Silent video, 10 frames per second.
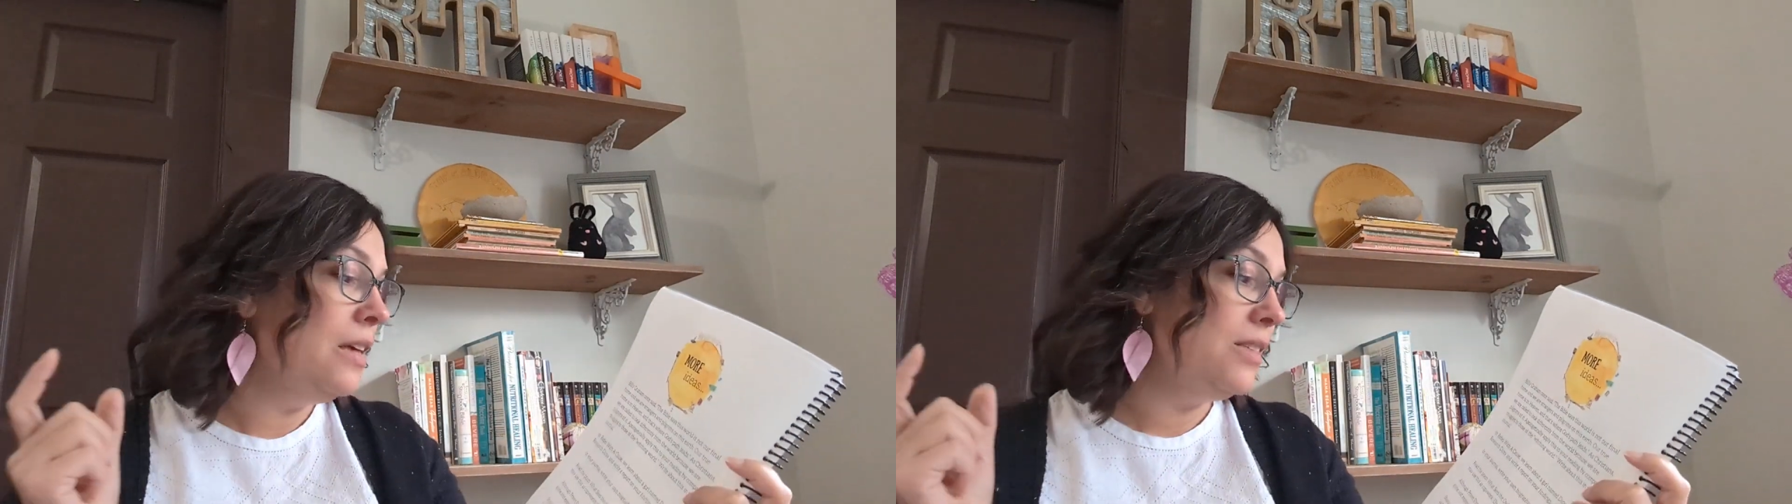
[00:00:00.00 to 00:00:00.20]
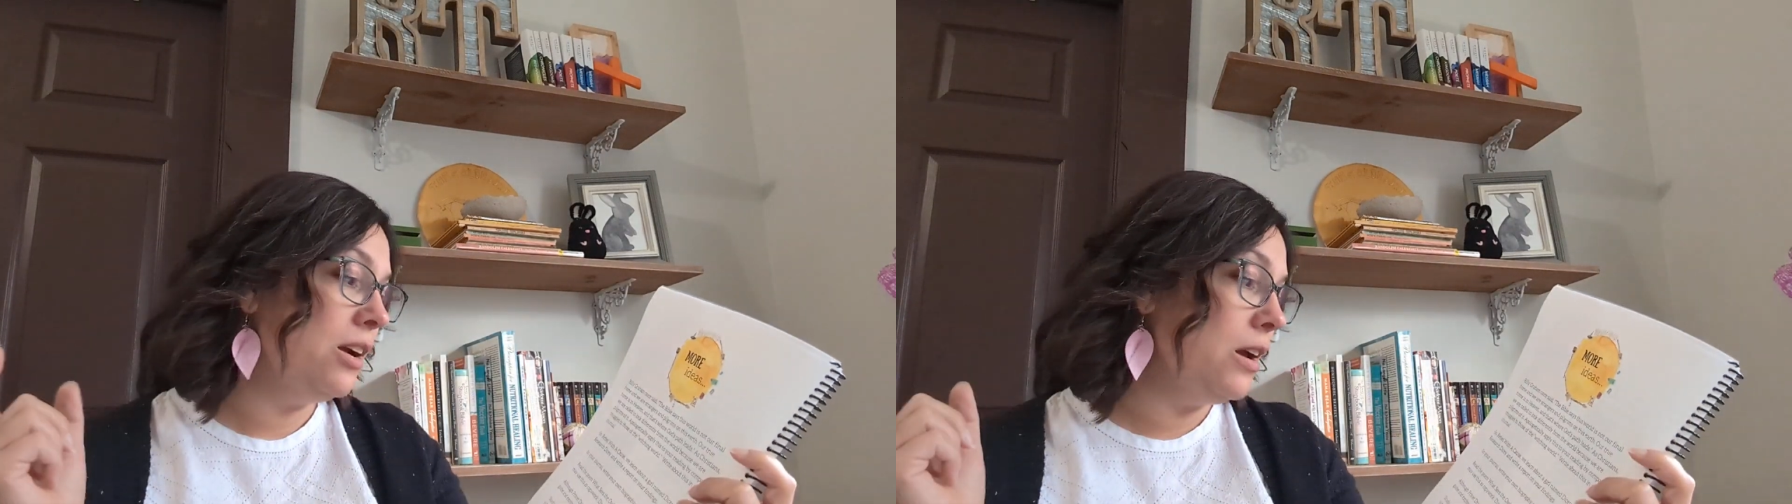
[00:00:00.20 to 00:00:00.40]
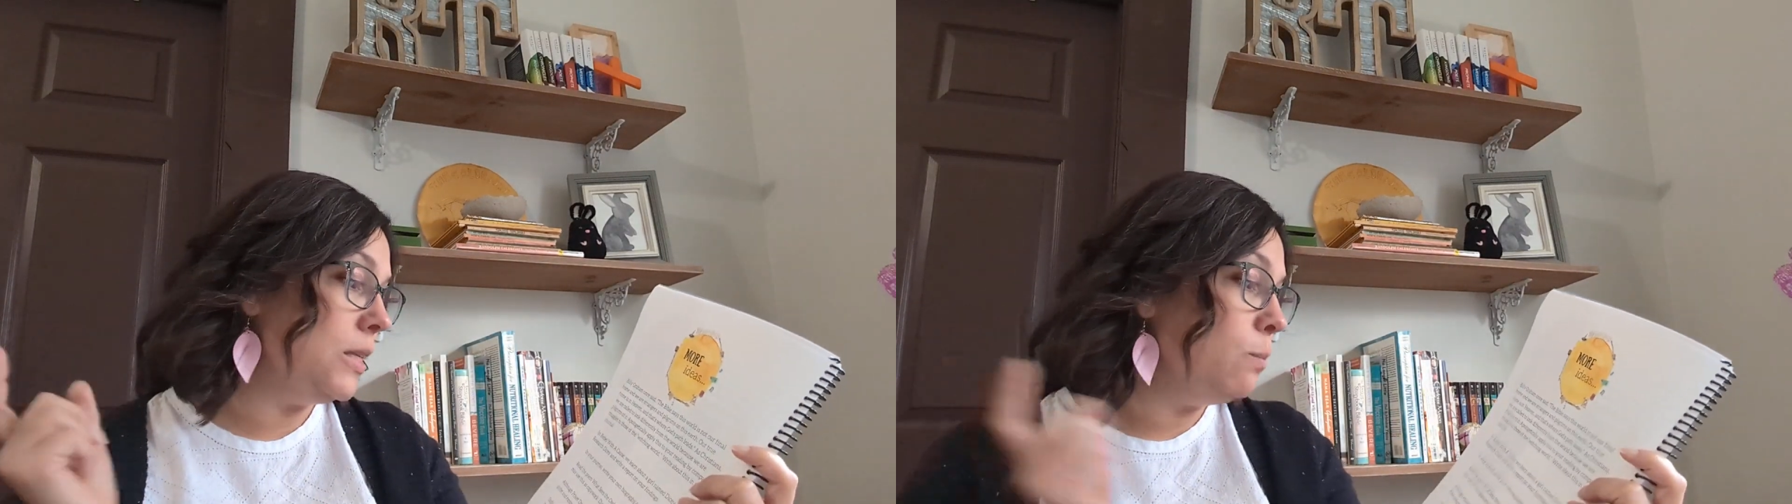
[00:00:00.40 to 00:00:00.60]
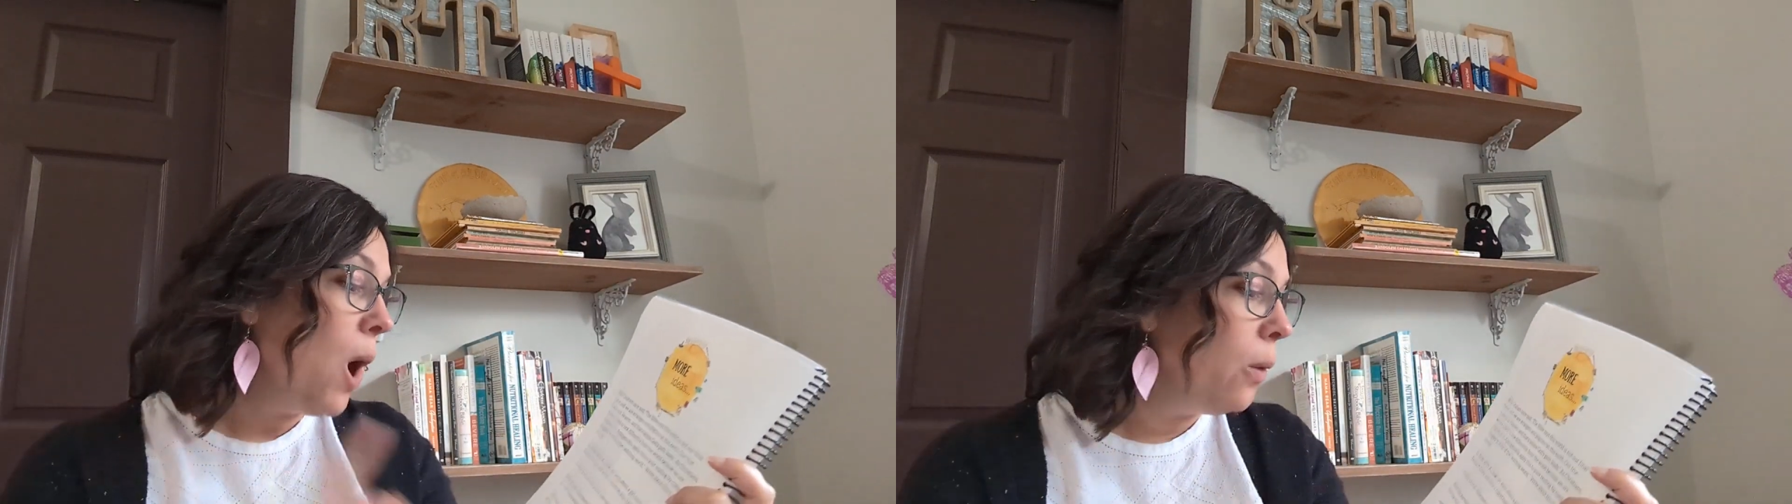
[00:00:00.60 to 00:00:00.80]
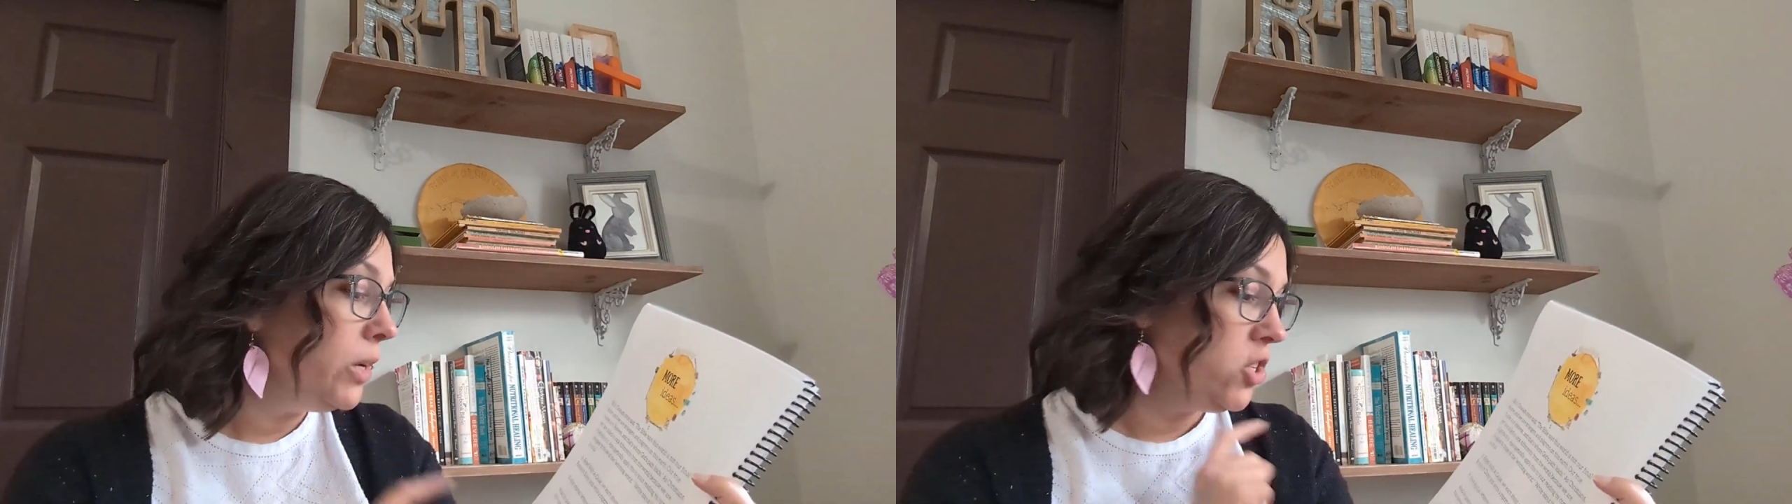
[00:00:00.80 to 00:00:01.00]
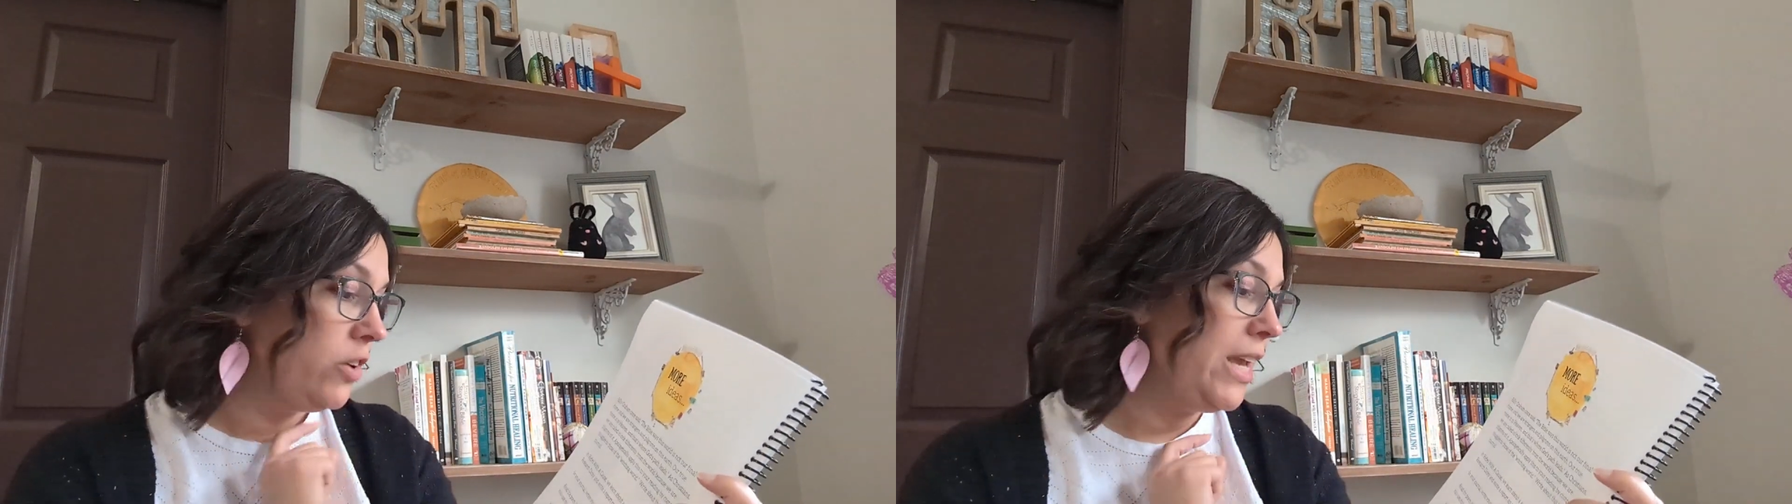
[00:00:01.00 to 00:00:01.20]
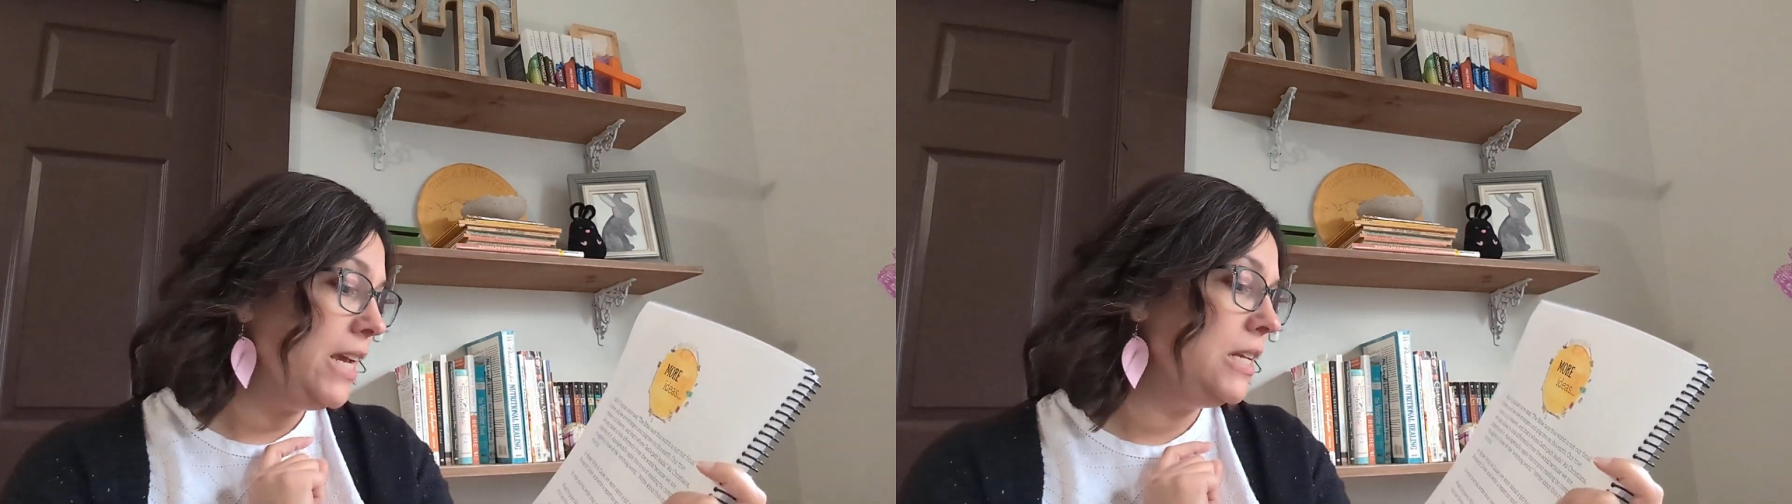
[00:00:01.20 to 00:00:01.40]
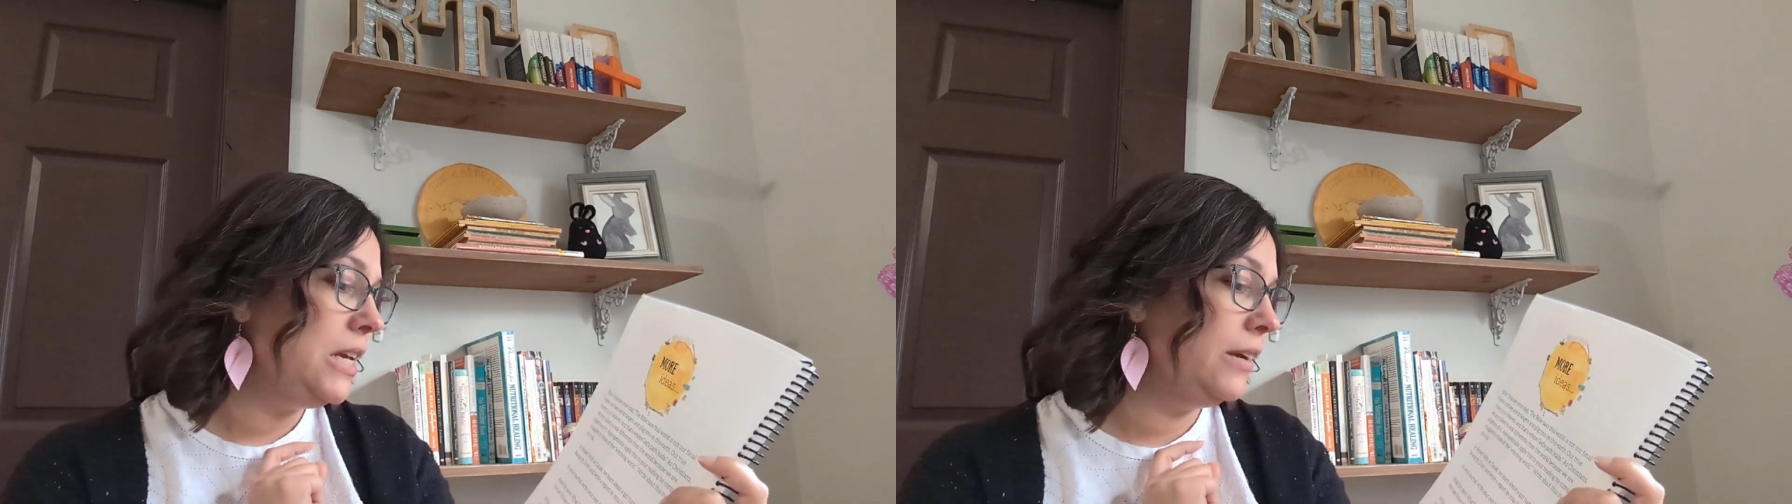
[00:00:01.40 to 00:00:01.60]
There is poetry
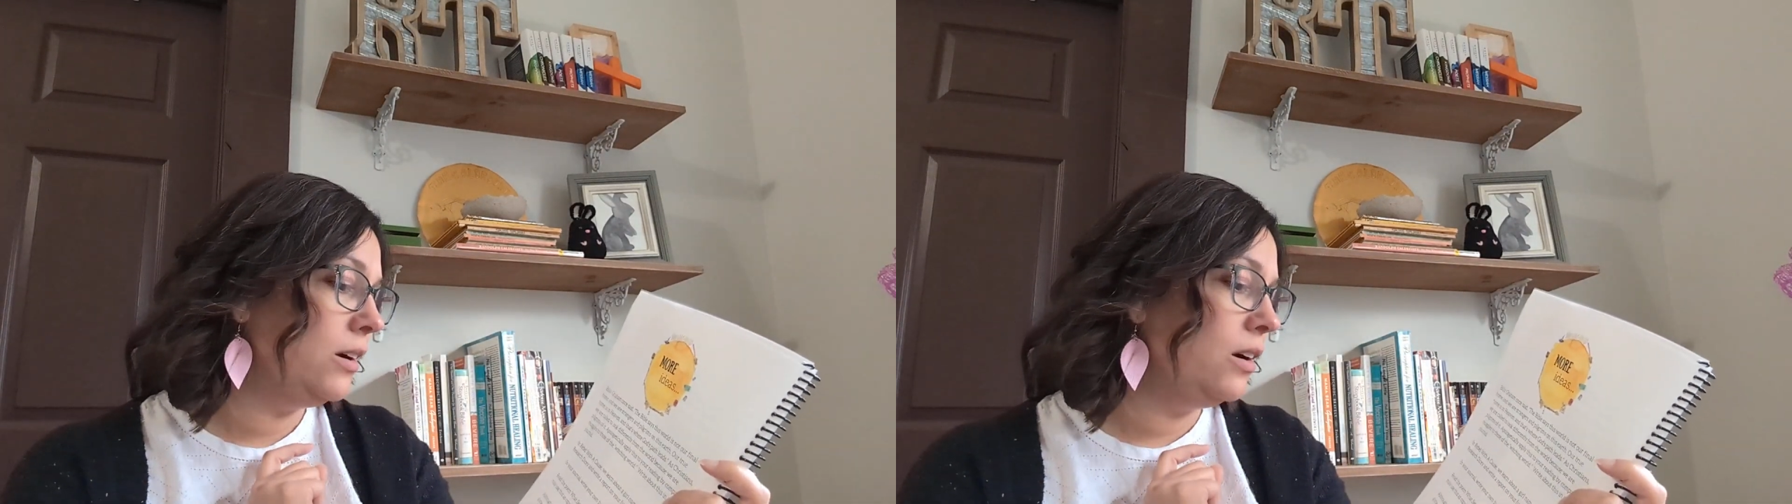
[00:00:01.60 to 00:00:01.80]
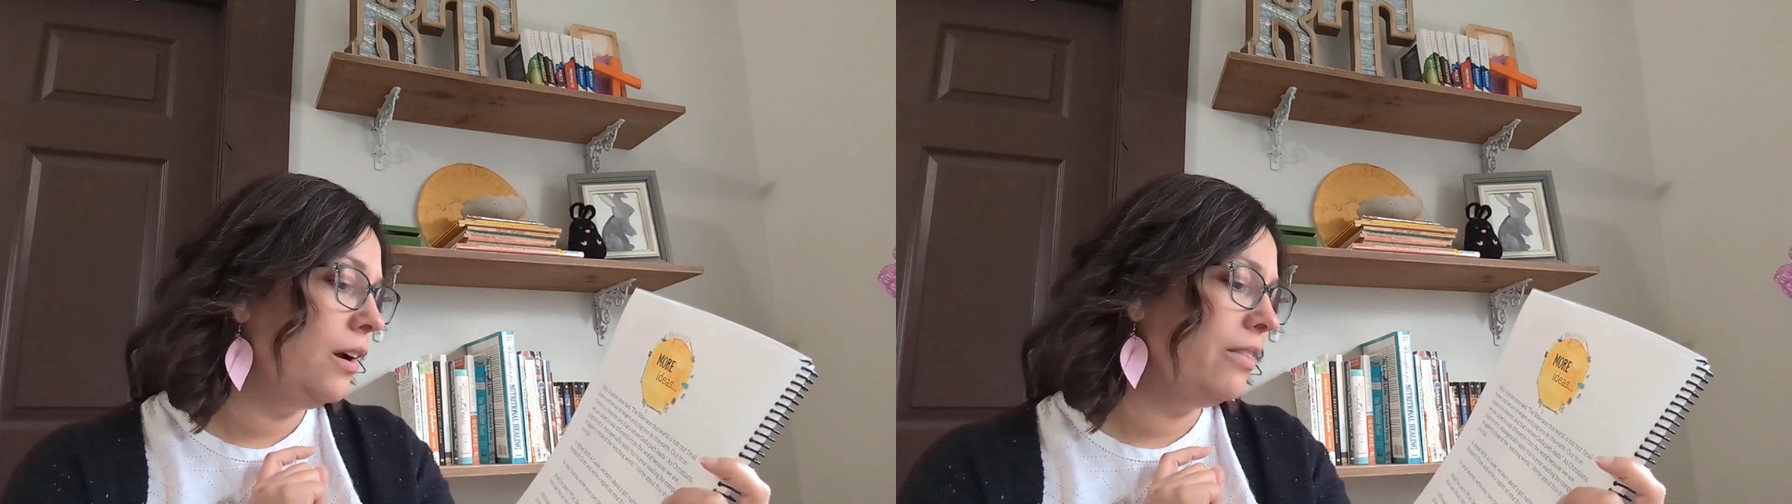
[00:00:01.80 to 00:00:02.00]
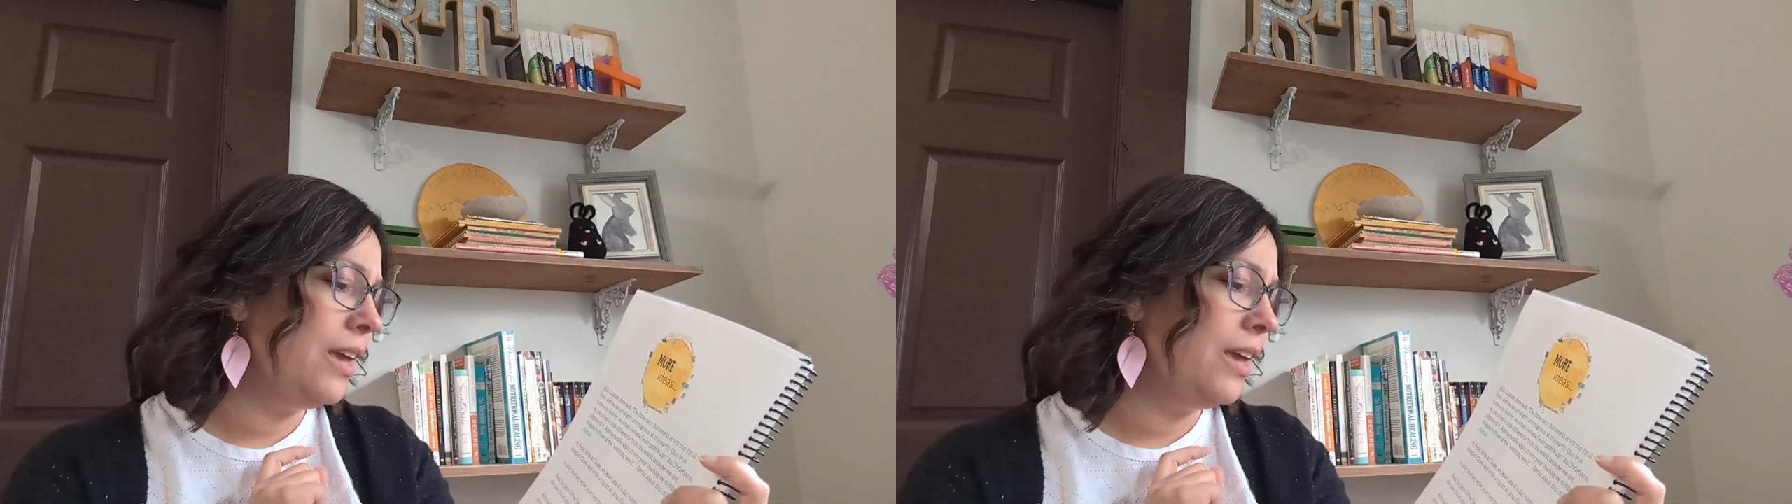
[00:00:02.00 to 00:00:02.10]
in here.